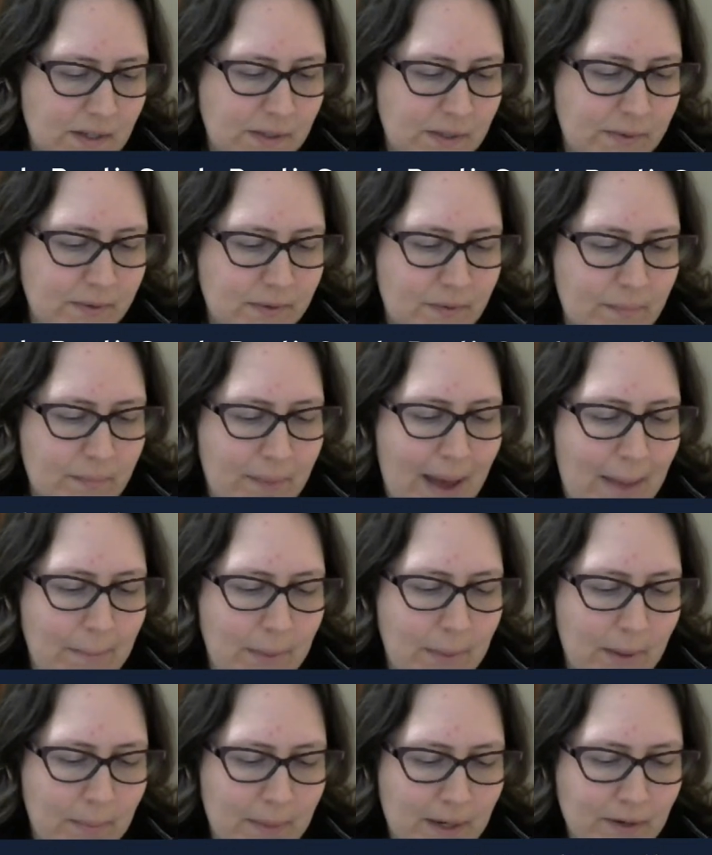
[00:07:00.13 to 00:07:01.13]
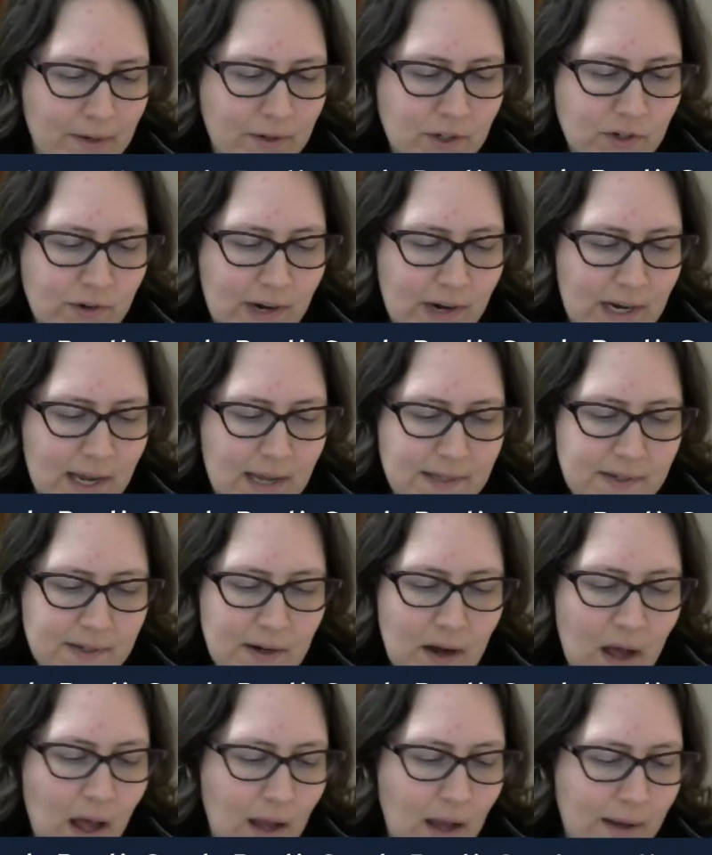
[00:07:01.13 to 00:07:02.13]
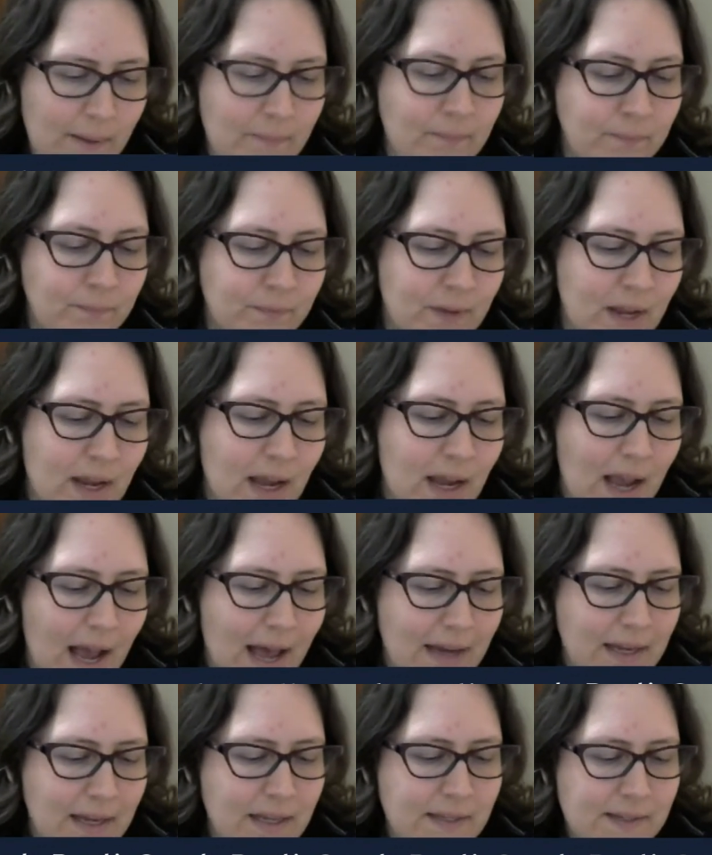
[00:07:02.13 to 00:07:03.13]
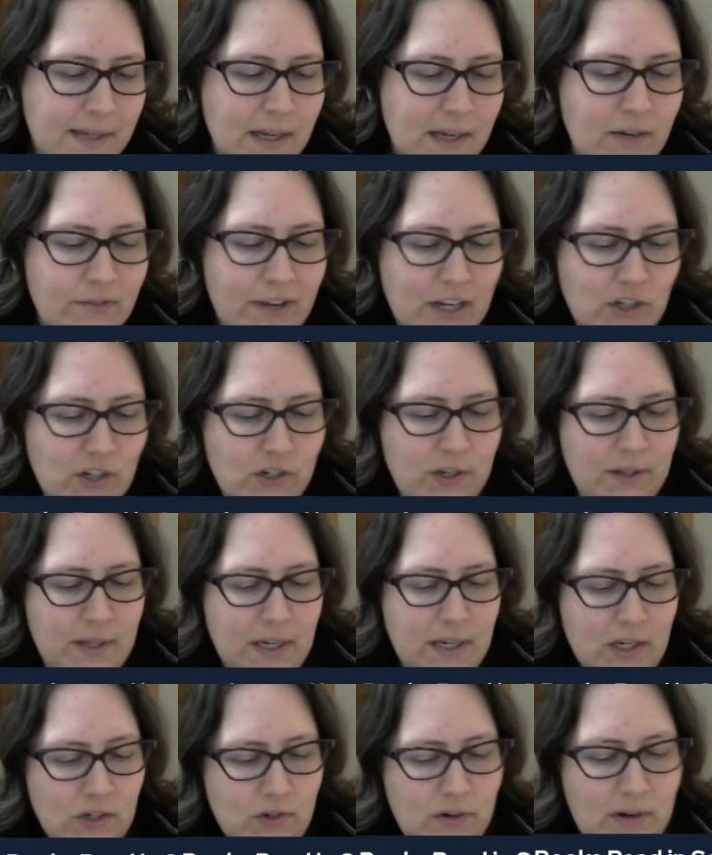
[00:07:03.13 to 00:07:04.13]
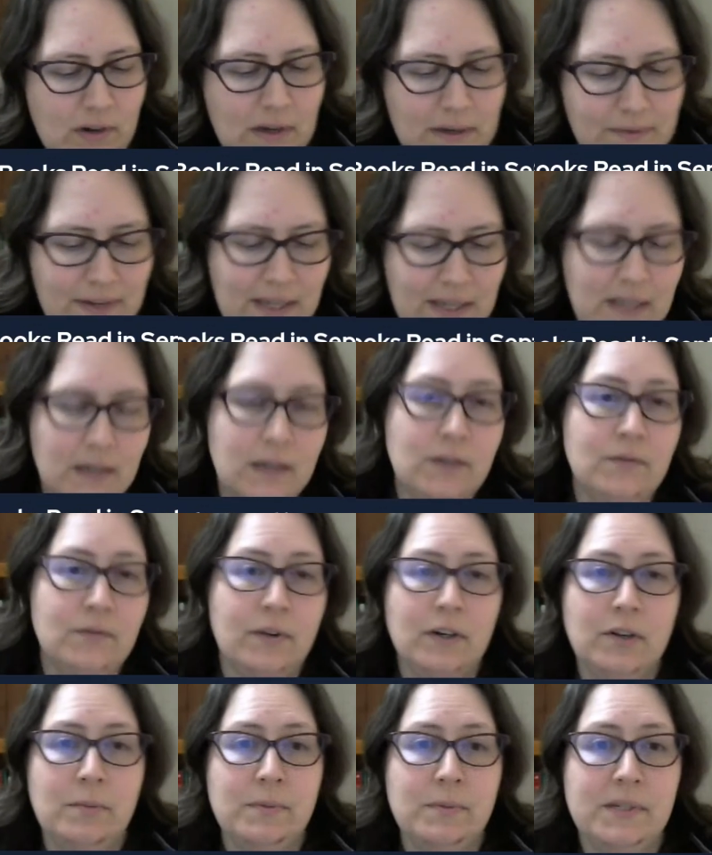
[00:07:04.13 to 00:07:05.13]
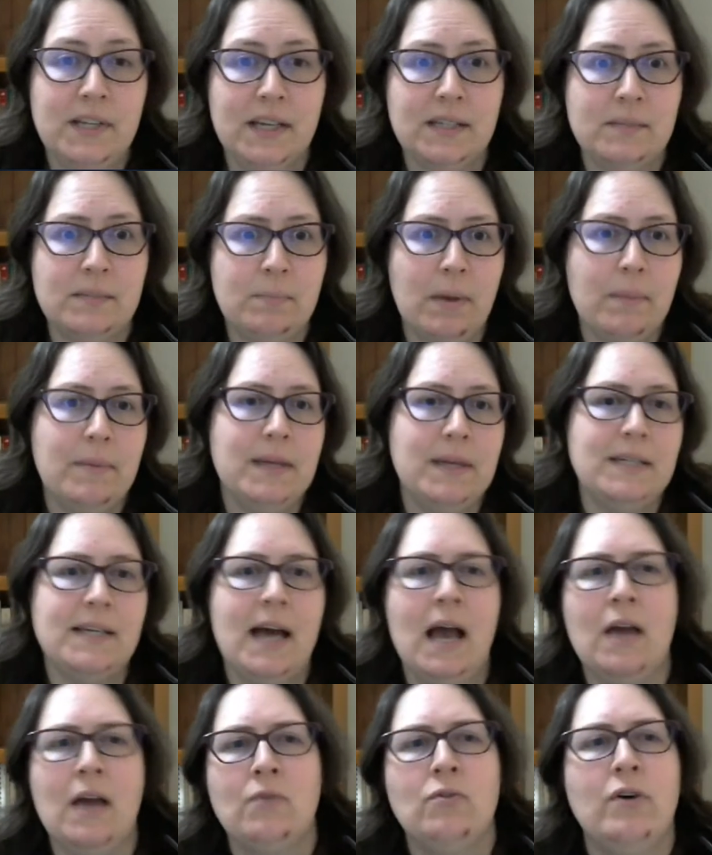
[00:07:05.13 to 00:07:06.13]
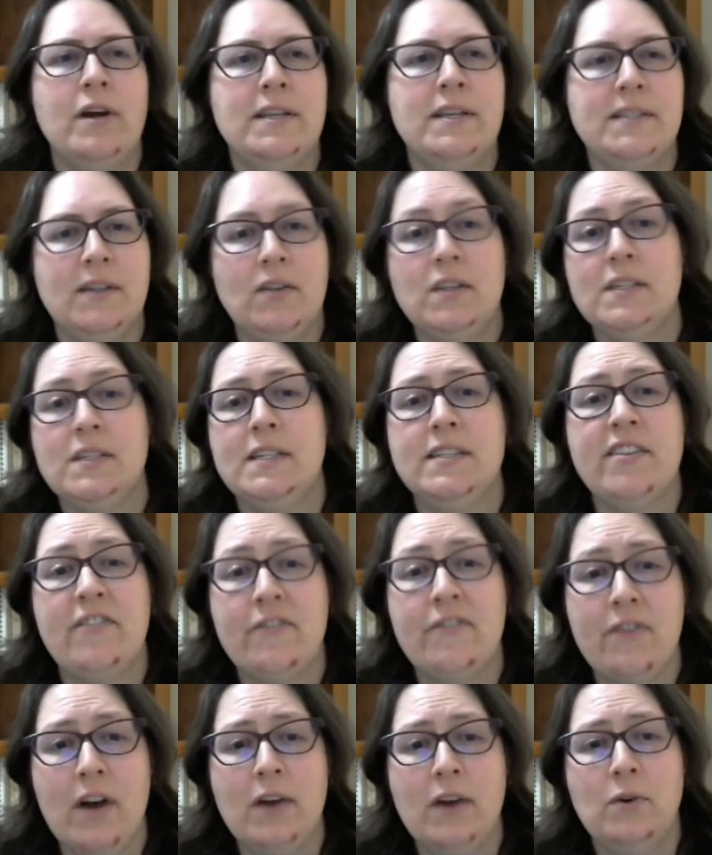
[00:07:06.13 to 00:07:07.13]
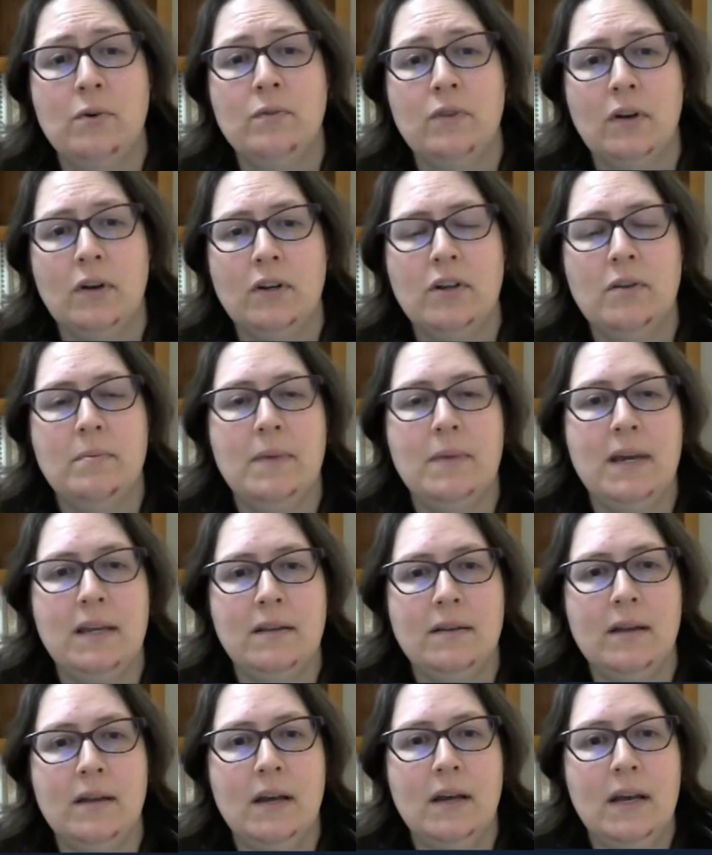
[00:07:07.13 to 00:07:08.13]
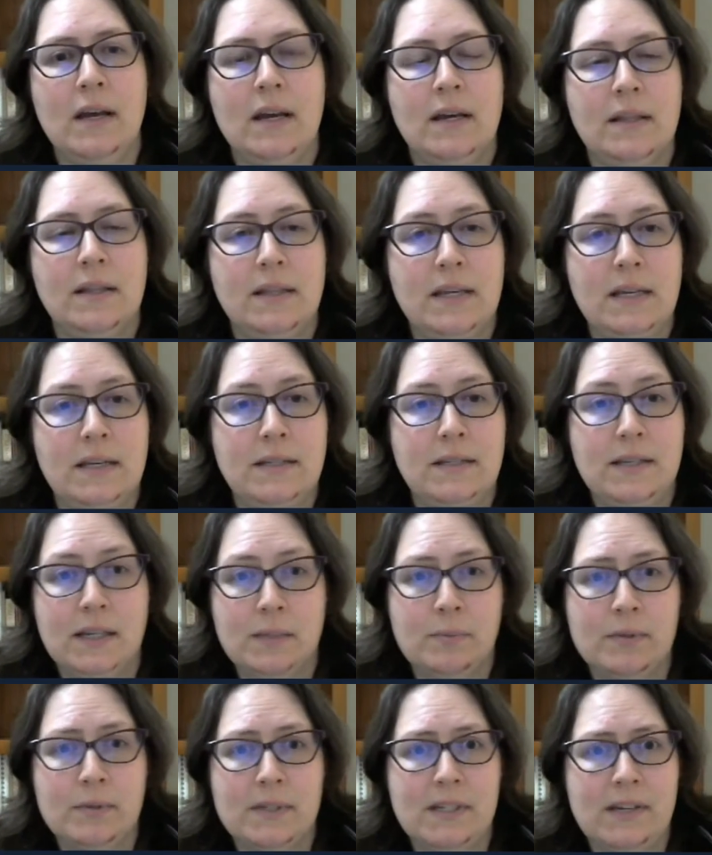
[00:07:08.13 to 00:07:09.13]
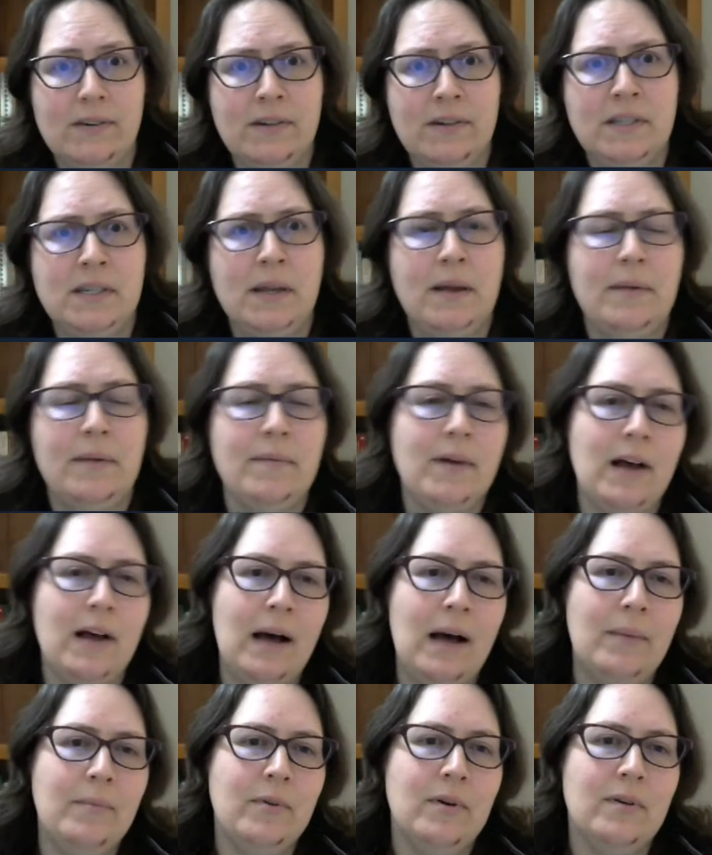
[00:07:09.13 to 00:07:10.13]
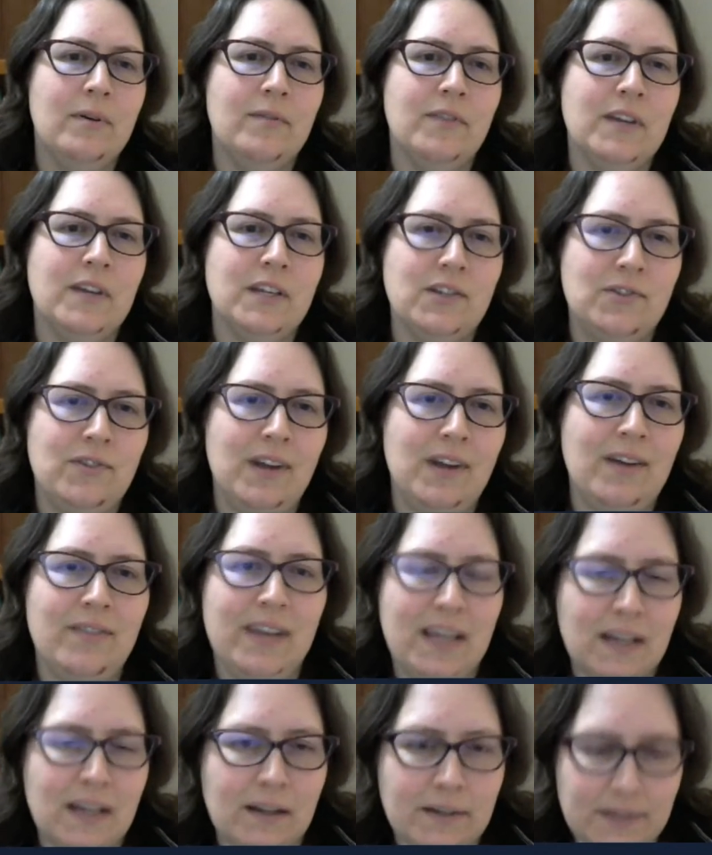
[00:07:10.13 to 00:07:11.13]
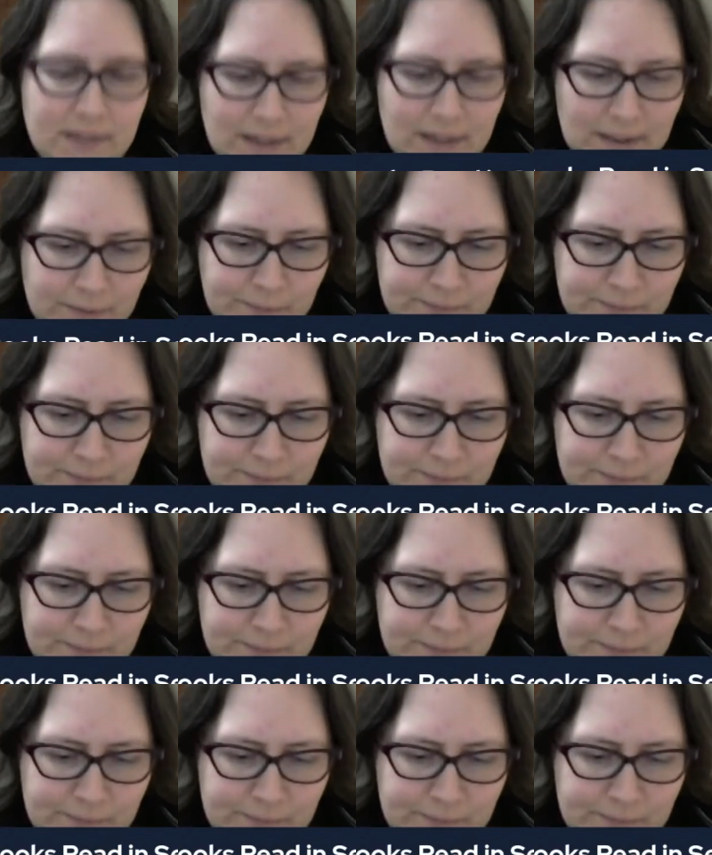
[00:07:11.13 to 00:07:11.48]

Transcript: this was from Pam Macmillan, Australia, as an ARC. And it's Innovation, The History of England, Volume 6 by Peter Ackroyd. So this is the final volume in the 6-book series of The History of England.